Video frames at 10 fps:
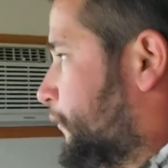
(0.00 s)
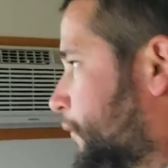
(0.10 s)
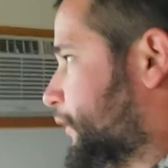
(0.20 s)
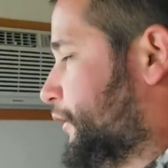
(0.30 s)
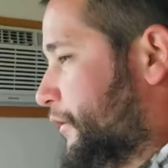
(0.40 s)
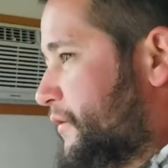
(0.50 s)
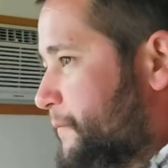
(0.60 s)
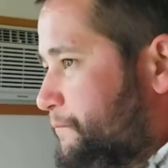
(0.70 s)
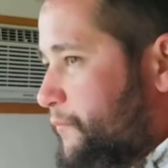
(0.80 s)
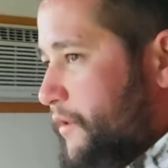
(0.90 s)
which is
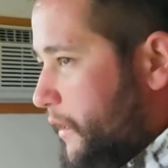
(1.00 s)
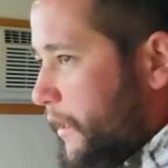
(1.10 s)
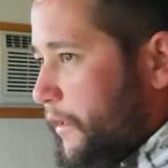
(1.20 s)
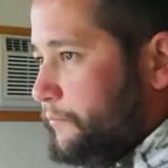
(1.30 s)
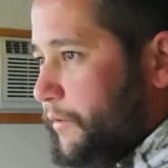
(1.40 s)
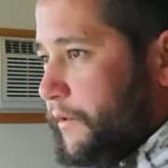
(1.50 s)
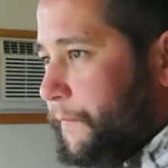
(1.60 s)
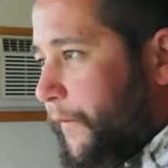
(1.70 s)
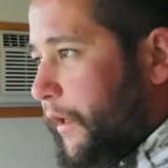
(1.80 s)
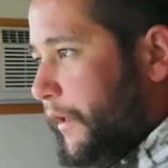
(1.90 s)
sad, but it's
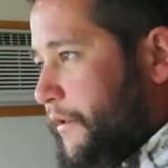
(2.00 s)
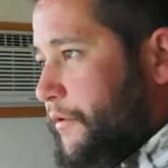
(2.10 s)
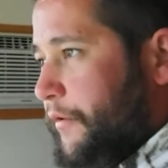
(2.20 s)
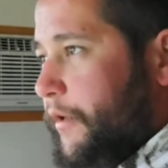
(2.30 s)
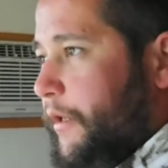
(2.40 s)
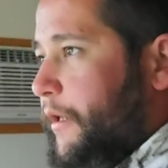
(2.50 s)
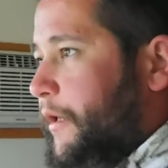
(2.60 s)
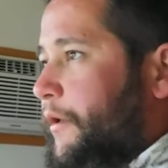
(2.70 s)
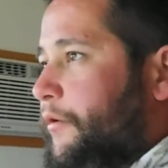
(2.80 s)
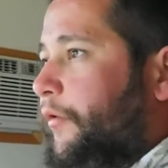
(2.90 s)
fine. It's
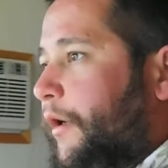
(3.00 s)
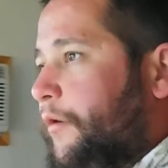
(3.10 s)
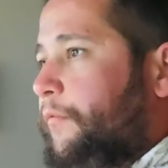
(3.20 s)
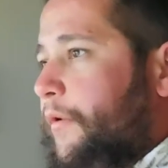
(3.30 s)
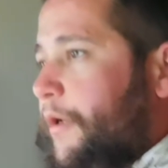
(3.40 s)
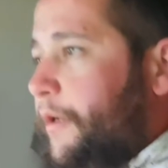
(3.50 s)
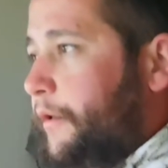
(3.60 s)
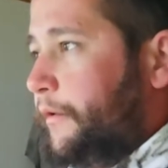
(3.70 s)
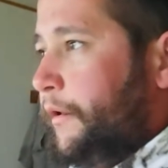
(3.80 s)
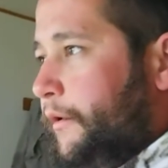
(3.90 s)
okay. You know, I don't want
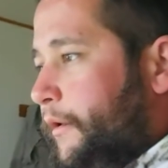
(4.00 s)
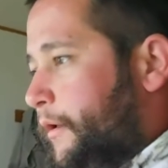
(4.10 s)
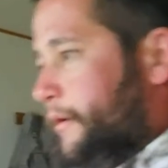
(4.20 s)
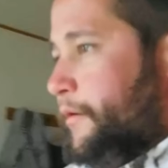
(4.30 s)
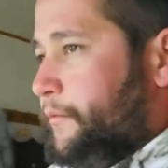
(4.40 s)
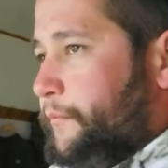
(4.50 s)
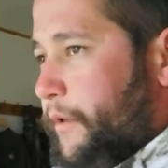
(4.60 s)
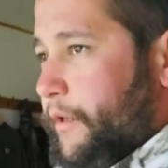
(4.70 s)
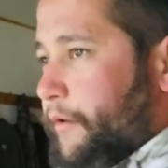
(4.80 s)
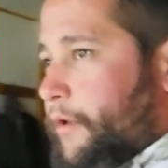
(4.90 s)
to
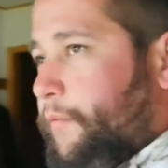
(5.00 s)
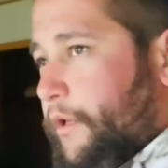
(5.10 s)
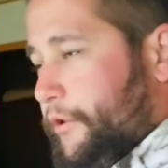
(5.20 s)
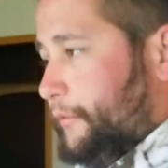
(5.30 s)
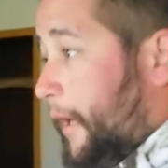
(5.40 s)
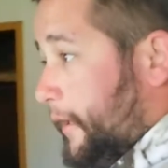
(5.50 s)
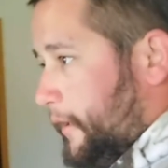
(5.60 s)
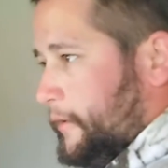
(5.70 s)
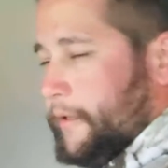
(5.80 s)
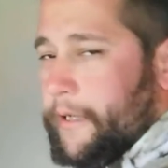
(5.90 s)
be the only one
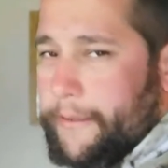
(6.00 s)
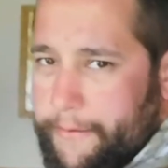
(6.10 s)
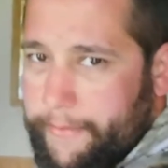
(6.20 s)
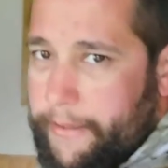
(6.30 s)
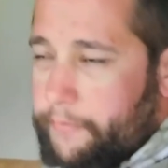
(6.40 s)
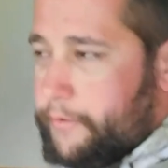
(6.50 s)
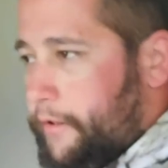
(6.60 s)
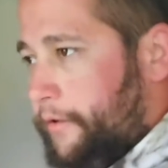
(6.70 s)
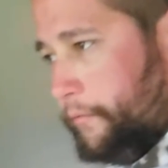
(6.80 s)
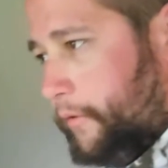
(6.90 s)
dragging the guide out
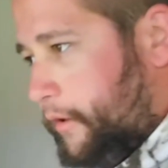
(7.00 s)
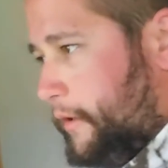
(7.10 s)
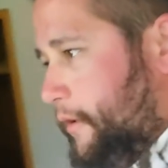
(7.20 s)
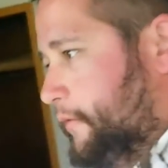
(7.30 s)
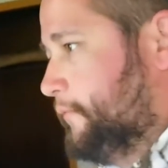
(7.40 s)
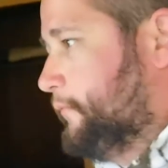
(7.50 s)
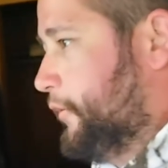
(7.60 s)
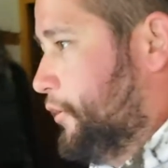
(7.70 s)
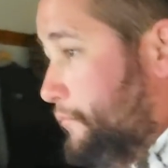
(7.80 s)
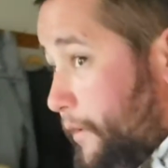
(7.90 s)
there in the water, you
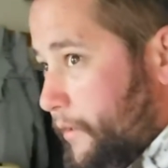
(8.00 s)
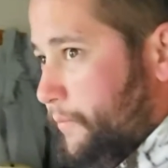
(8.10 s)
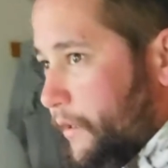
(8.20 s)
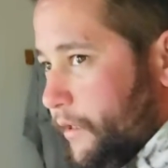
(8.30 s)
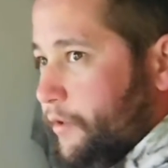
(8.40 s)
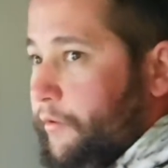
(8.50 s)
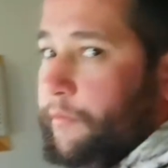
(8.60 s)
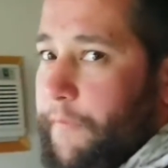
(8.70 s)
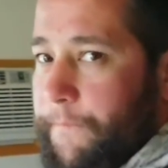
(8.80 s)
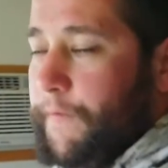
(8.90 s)
know, me being the only
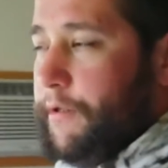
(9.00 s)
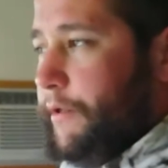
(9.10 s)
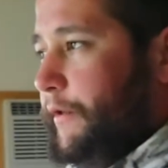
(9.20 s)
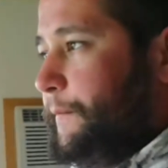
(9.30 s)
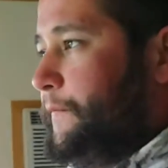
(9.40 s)
one fishing,